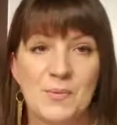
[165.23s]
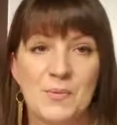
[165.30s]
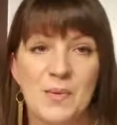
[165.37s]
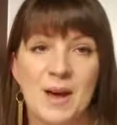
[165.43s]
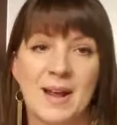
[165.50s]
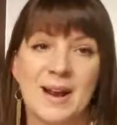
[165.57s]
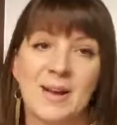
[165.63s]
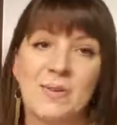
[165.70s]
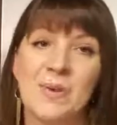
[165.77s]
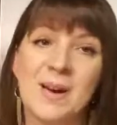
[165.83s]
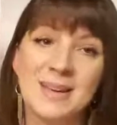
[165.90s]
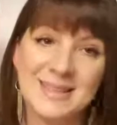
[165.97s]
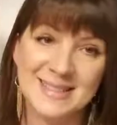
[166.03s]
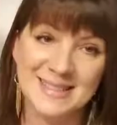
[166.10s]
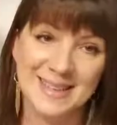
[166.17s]
What I
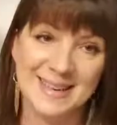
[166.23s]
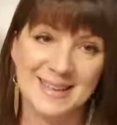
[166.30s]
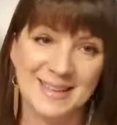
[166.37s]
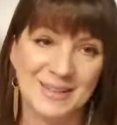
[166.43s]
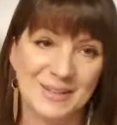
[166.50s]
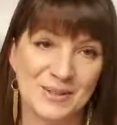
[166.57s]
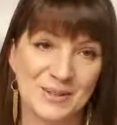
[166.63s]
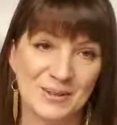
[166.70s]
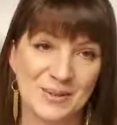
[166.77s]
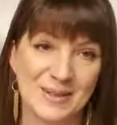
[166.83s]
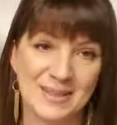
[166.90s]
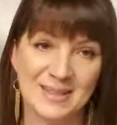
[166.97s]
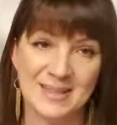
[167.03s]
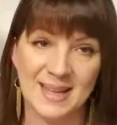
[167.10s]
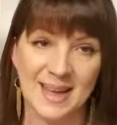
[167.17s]
want to say to you
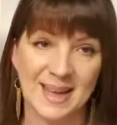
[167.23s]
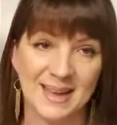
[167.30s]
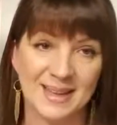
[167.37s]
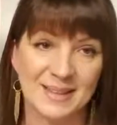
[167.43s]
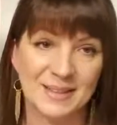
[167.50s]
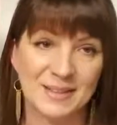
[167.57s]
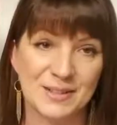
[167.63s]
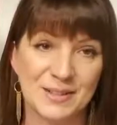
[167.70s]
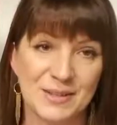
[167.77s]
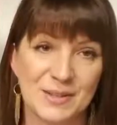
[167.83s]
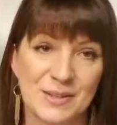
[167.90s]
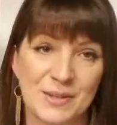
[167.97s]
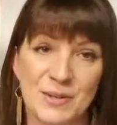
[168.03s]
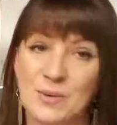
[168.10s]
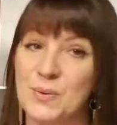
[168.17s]
is that
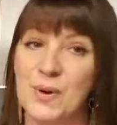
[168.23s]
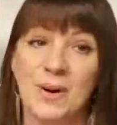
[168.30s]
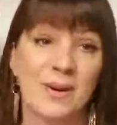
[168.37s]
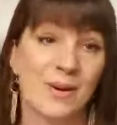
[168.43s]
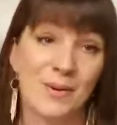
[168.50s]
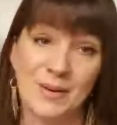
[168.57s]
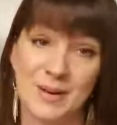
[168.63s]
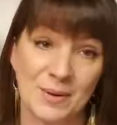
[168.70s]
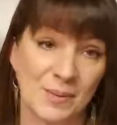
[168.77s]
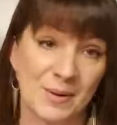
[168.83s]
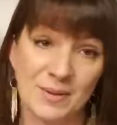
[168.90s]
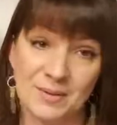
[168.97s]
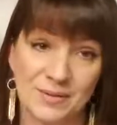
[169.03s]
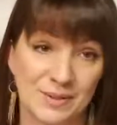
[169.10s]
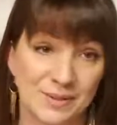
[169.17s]
you are already
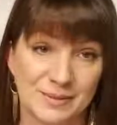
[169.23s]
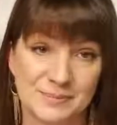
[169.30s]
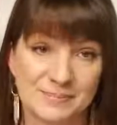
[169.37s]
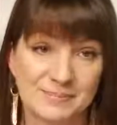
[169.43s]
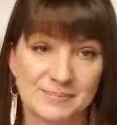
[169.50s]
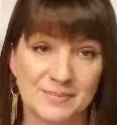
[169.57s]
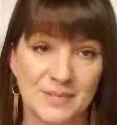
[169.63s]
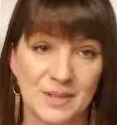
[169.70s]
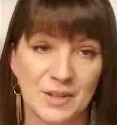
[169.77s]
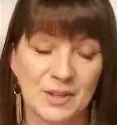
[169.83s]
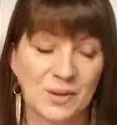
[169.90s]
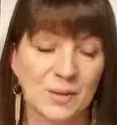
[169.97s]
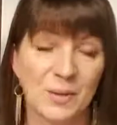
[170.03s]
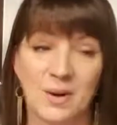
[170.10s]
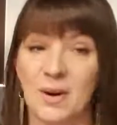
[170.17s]
wonderful
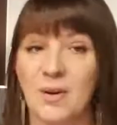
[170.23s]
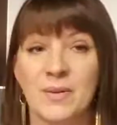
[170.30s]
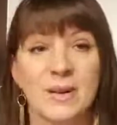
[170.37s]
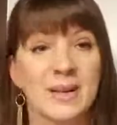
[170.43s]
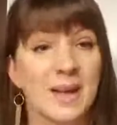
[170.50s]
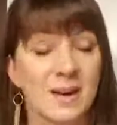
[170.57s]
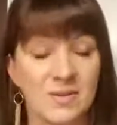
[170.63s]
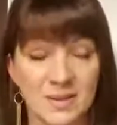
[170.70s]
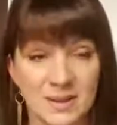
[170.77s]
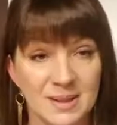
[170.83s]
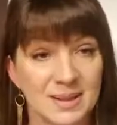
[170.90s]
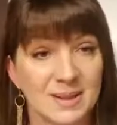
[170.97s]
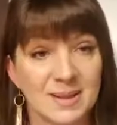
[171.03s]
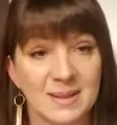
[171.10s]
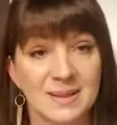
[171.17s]
you are already
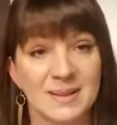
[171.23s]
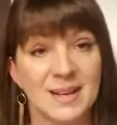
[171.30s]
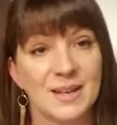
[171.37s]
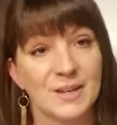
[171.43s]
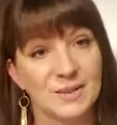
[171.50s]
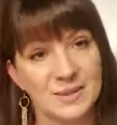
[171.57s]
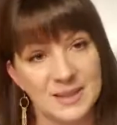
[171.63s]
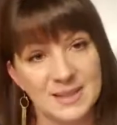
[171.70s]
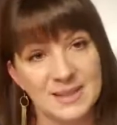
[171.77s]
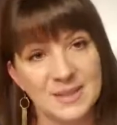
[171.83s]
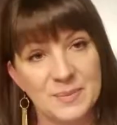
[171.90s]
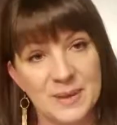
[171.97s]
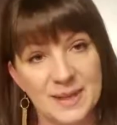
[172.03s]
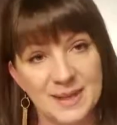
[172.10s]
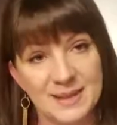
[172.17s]
everything that you need to
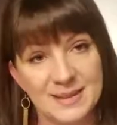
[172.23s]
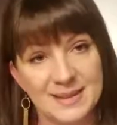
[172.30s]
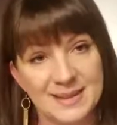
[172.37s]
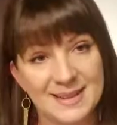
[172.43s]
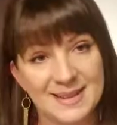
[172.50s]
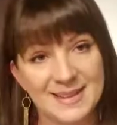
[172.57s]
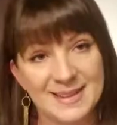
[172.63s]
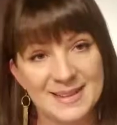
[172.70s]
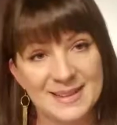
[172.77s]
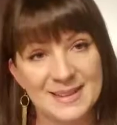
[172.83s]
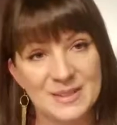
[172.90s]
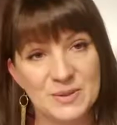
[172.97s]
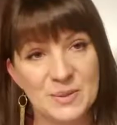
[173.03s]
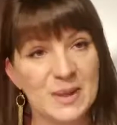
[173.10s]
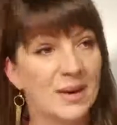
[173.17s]
be.
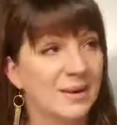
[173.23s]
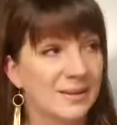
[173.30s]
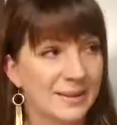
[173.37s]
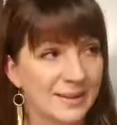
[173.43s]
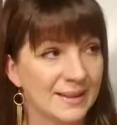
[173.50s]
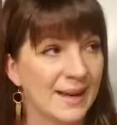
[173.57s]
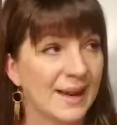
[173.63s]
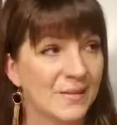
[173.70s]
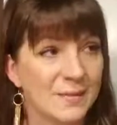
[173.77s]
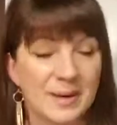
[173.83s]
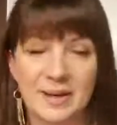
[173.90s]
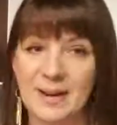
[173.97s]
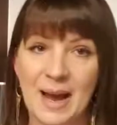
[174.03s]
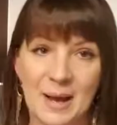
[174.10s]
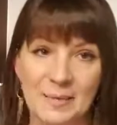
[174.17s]
Do we all need to have
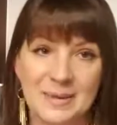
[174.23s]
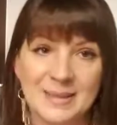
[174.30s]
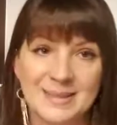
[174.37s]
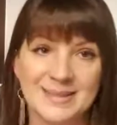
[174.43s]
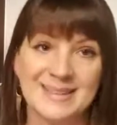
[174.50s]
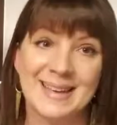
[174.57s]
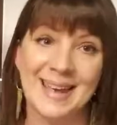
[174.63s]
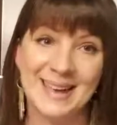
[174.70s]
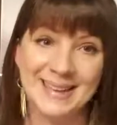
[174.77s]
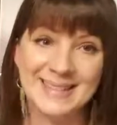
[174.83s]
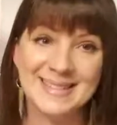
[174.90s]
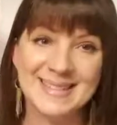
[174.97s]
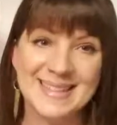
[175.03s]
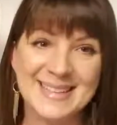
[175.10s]
better habits? Yes.